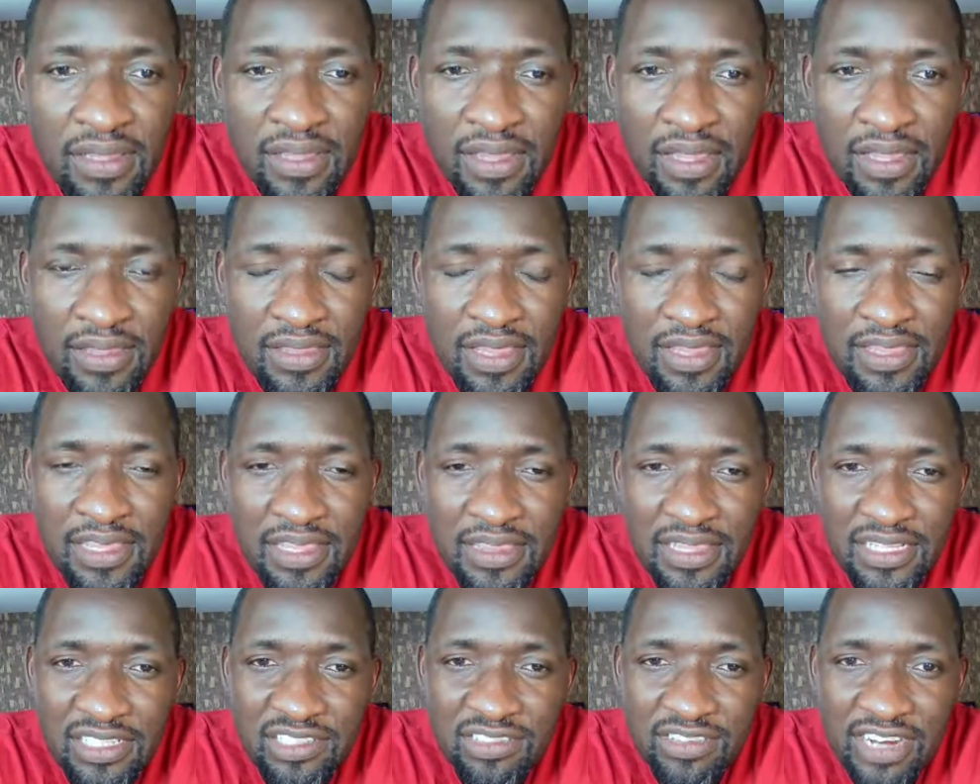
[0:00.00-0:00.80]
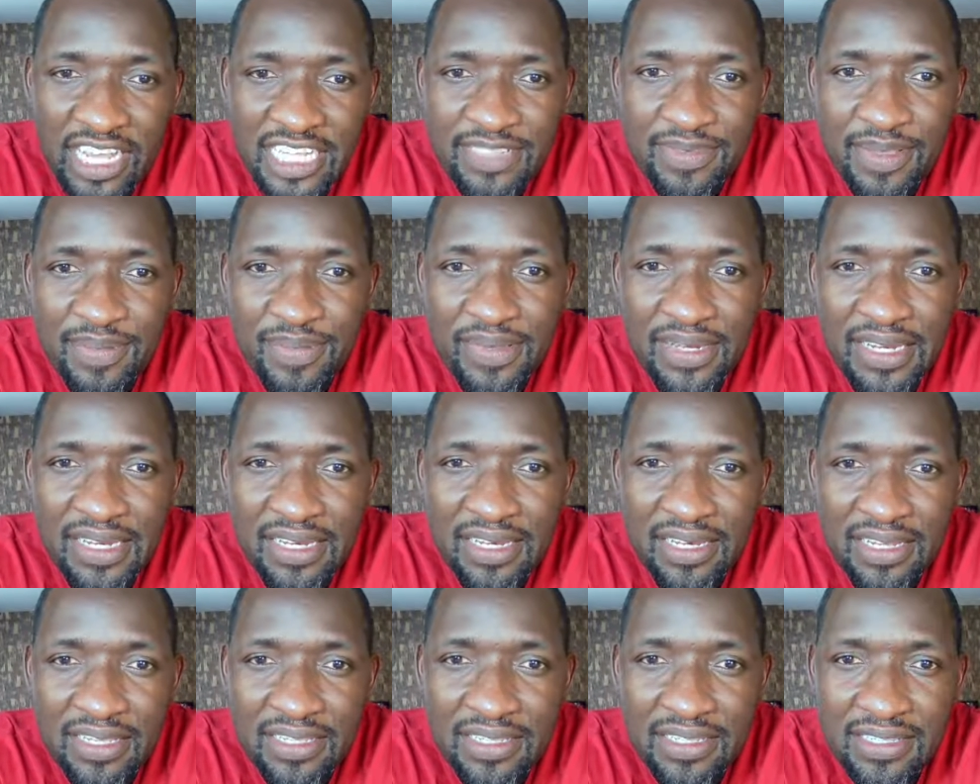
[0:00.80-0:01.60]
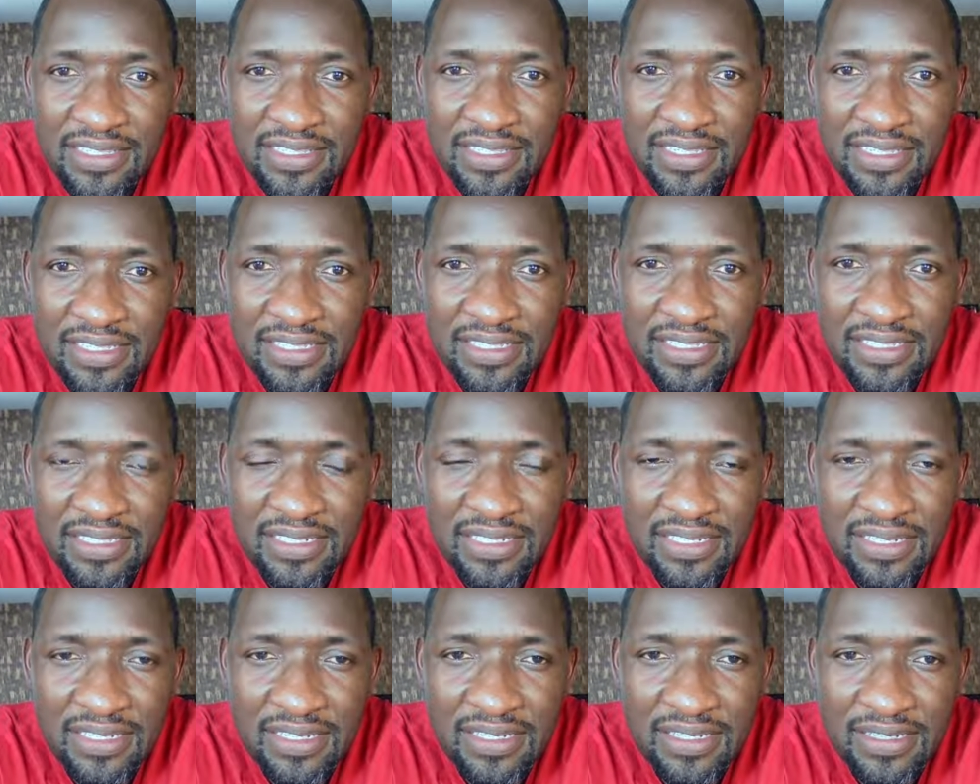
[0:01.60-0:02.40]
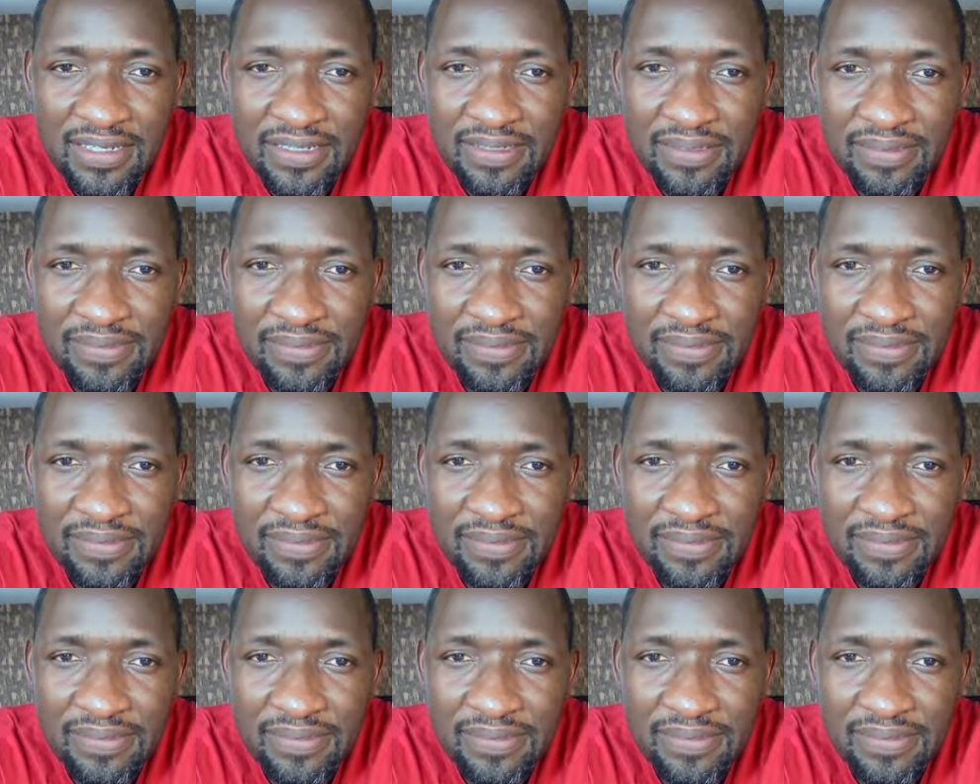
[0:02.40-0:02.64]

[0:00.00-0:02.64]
The thing that strikes me immediately is that